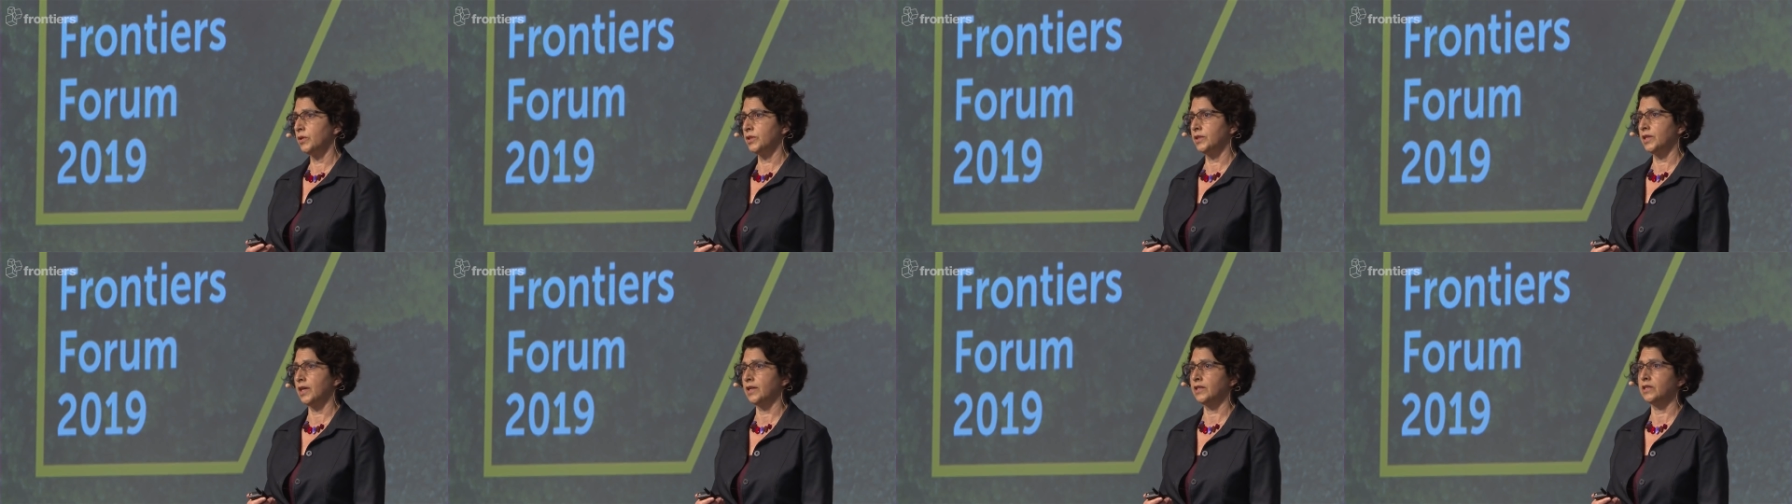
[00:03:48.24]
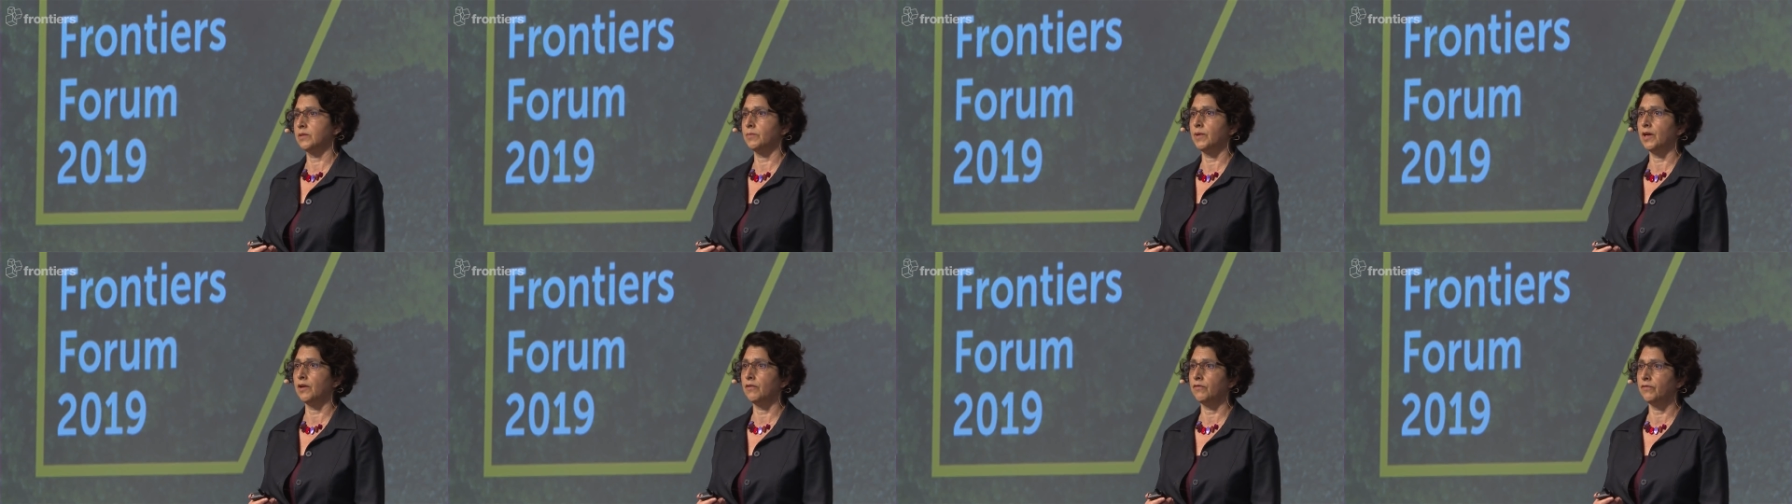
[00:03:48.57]
protect
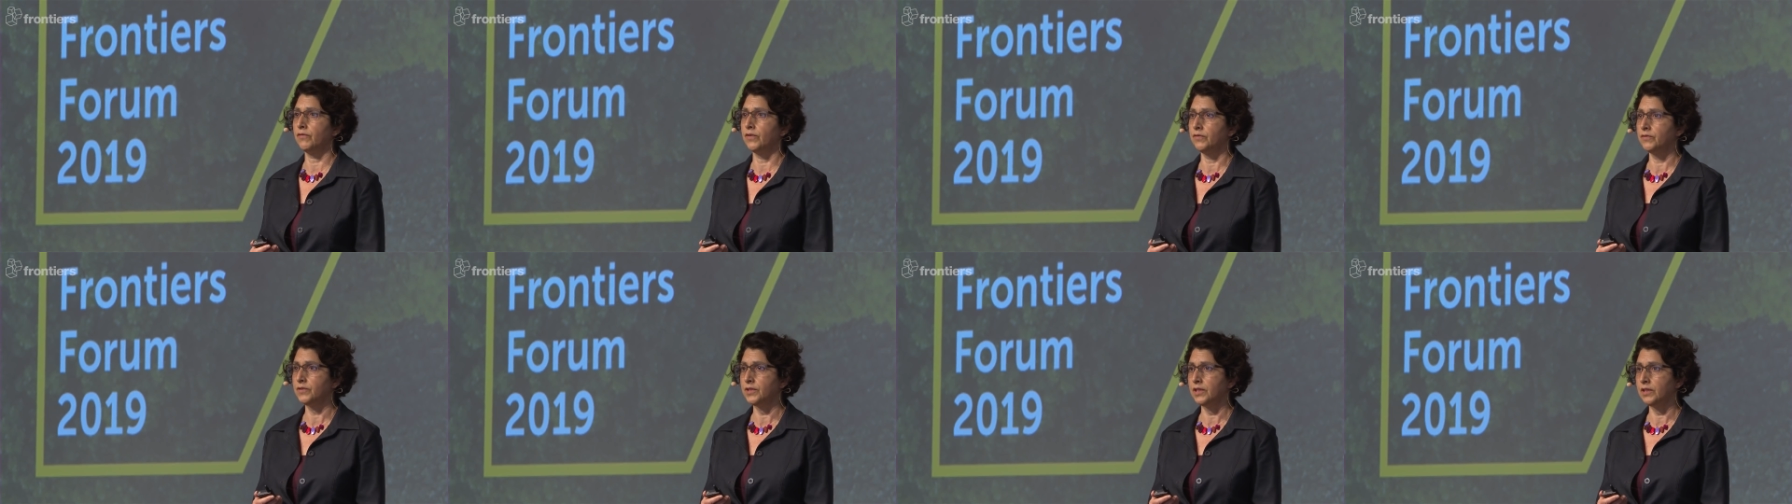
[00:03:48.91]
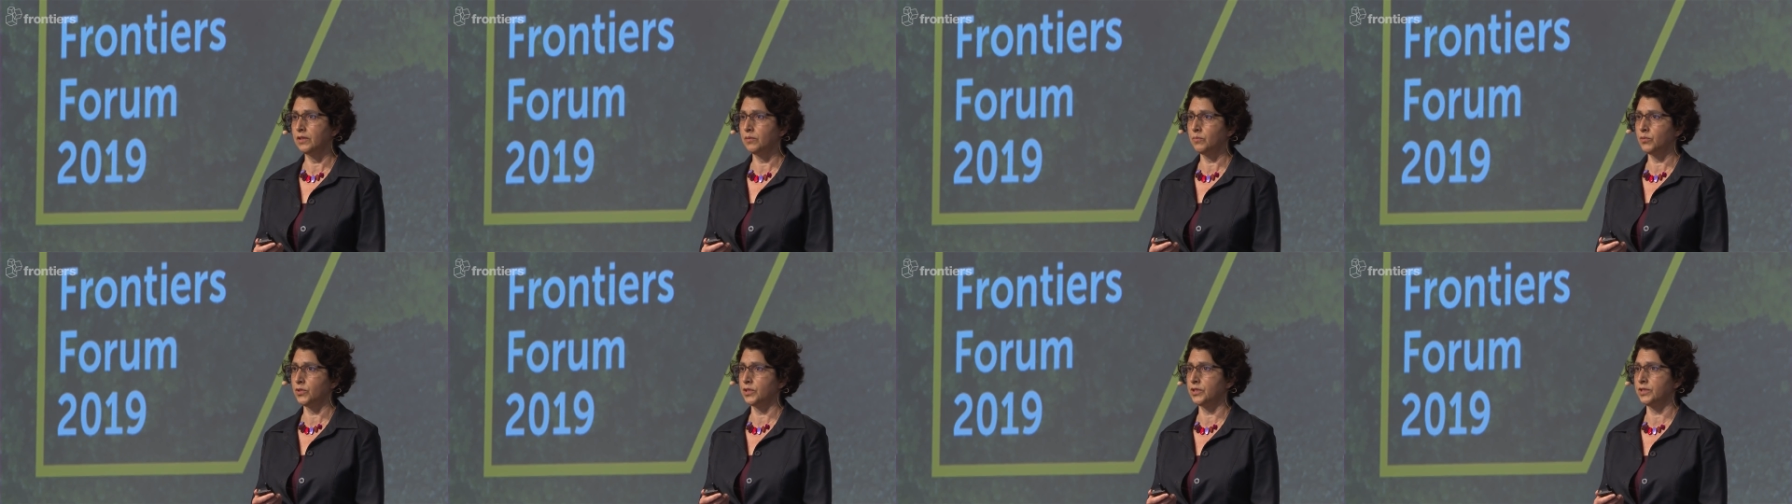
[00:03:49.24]
about
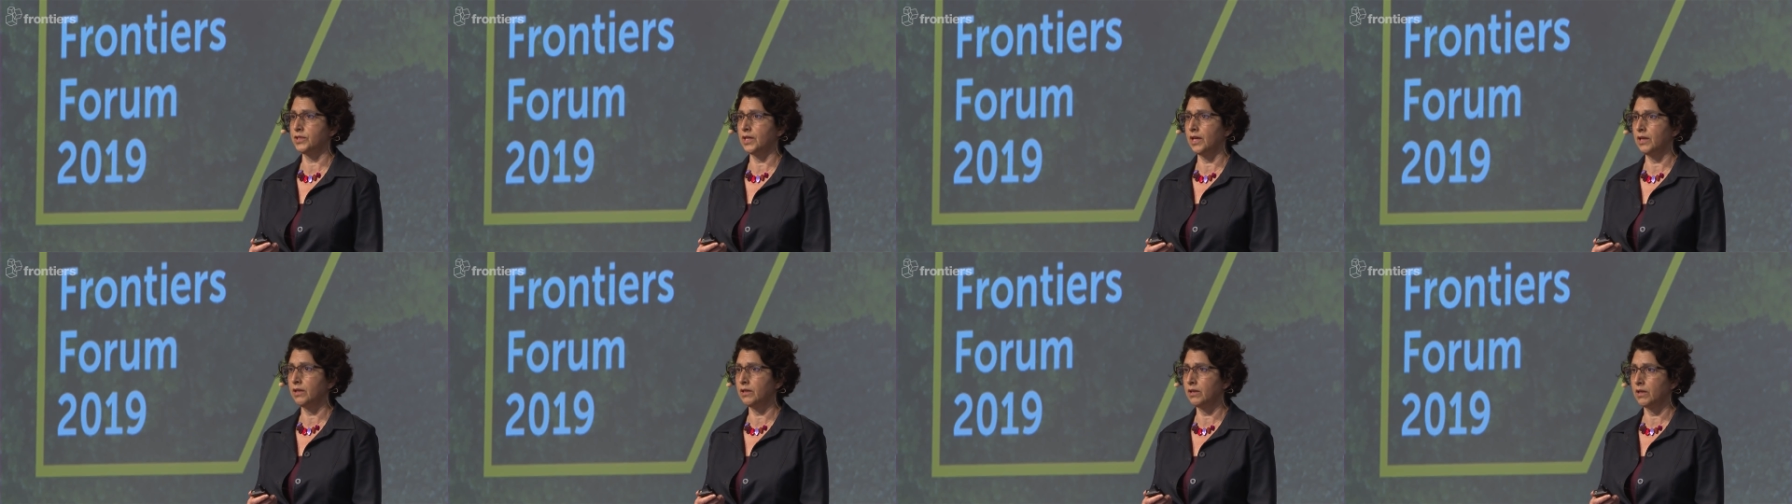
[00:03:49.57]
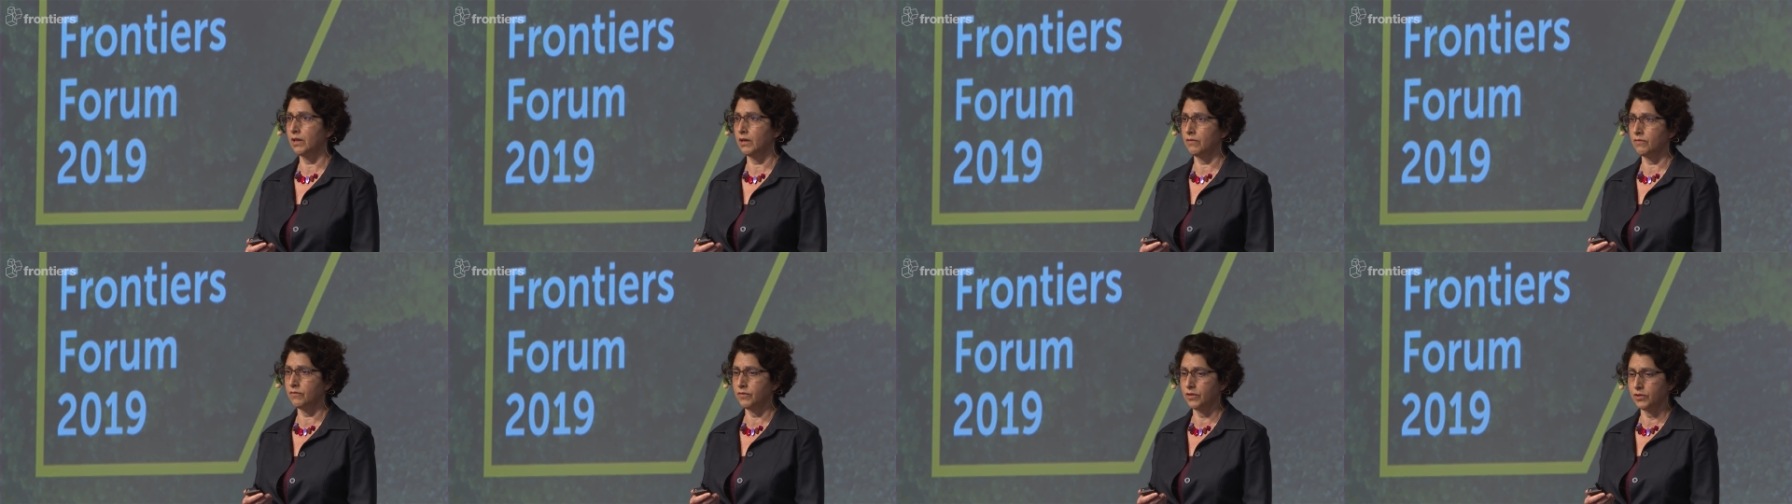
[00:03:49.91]
15%
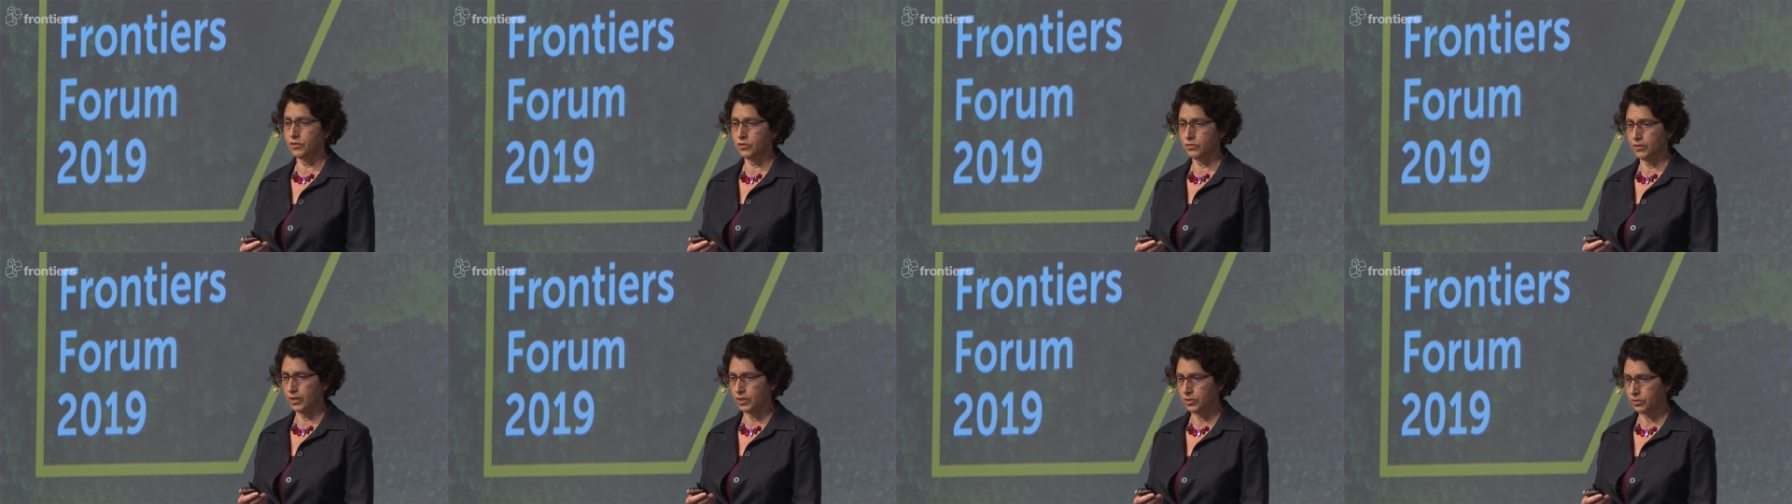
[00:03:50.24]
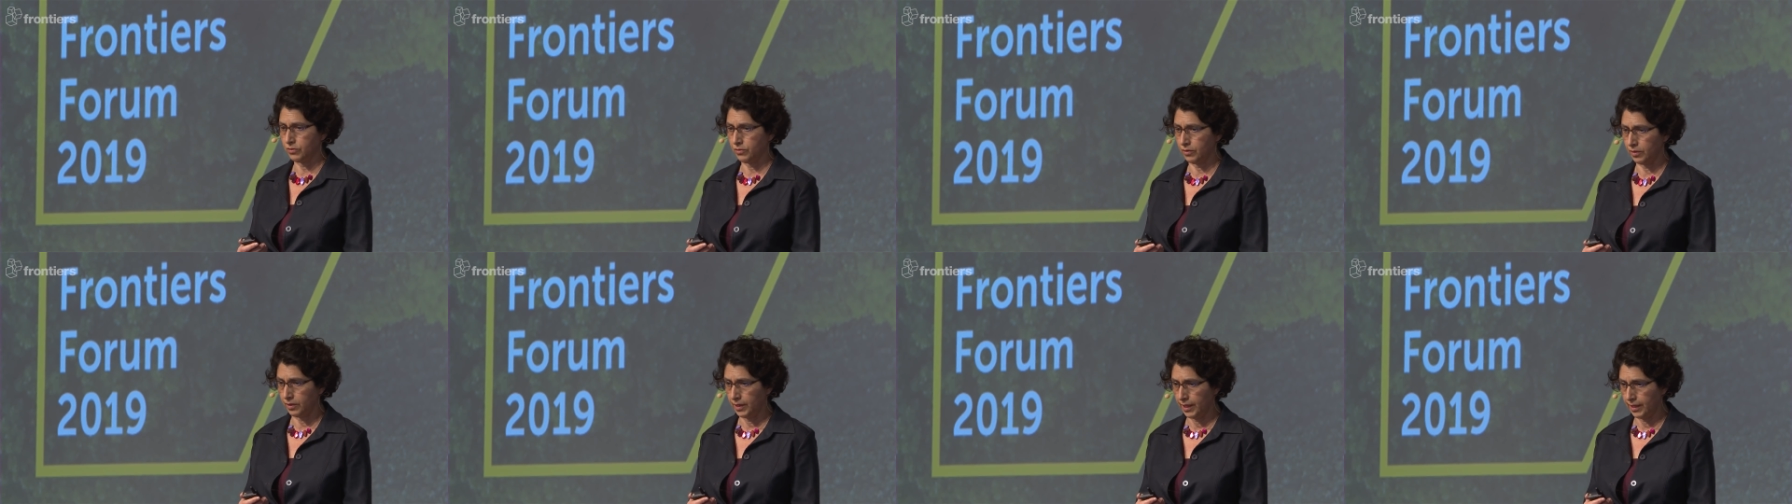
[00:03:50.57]
of the
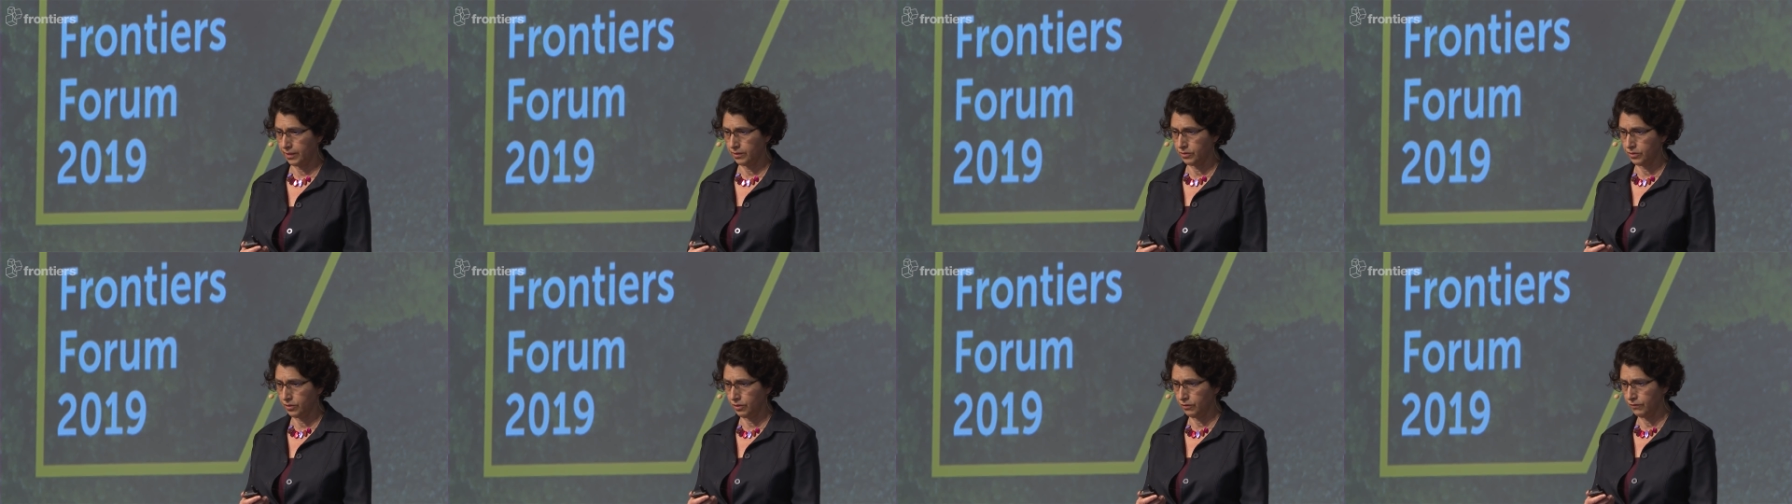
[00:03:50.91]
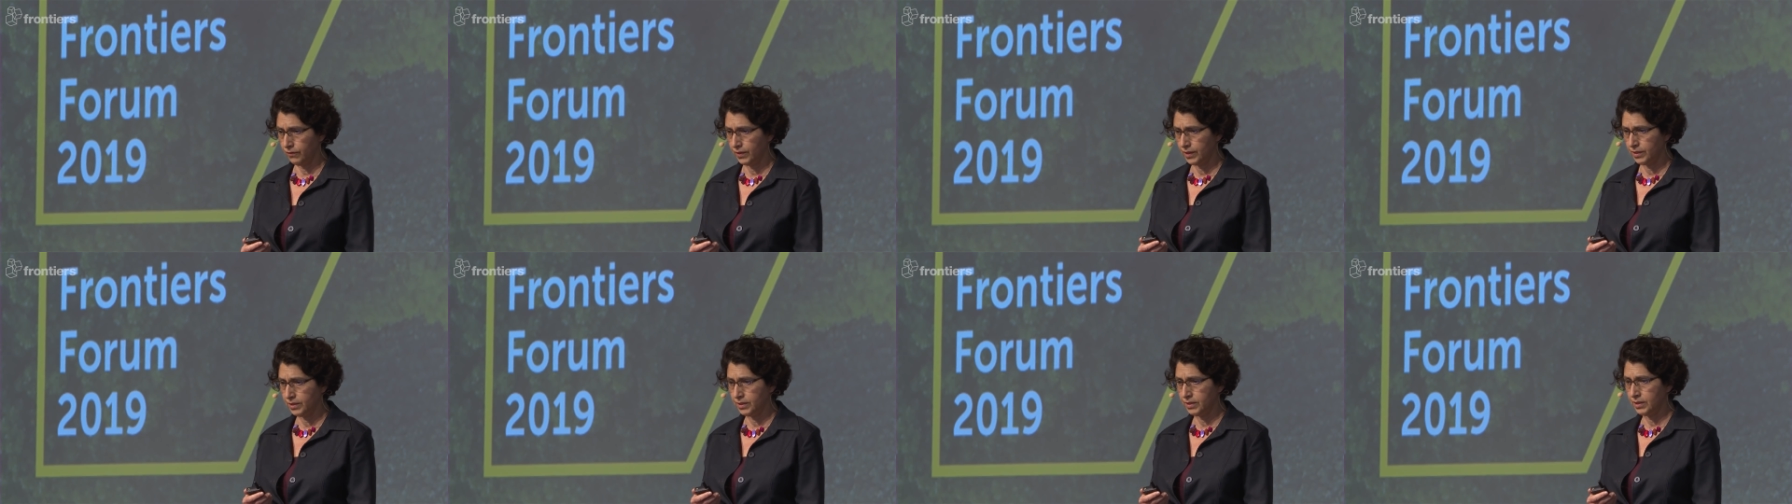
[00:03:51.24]
terrestrial land
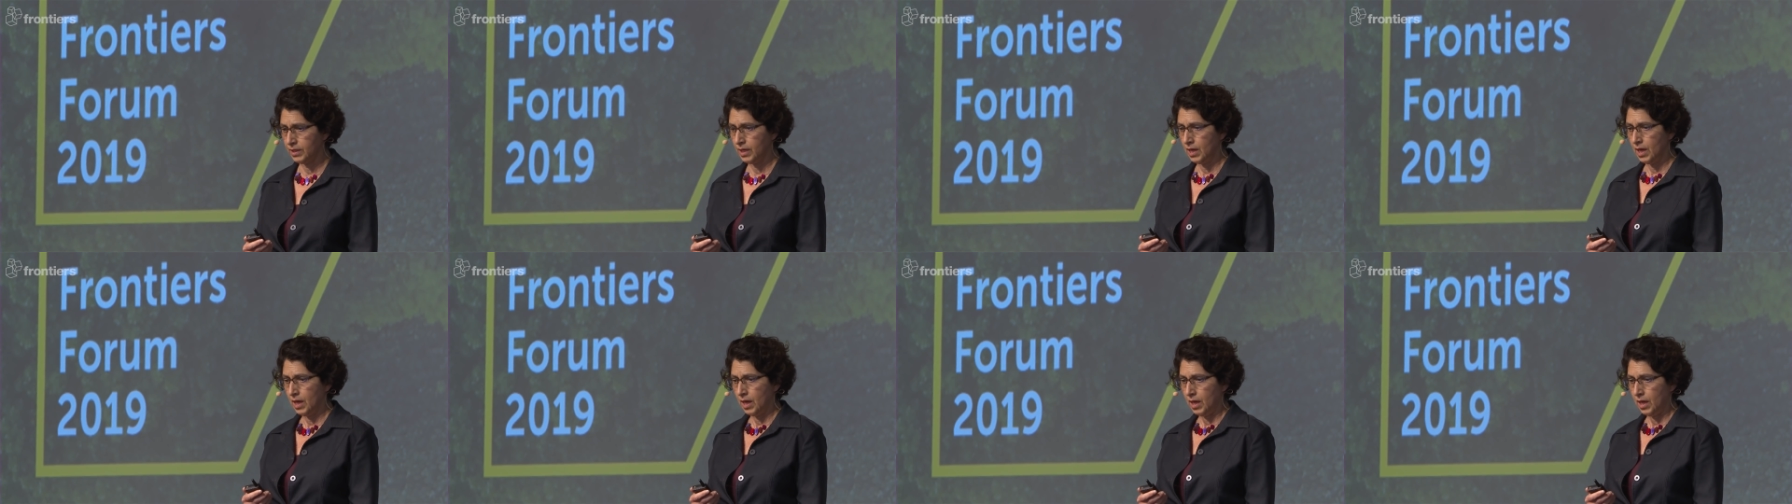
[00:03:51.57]
surface,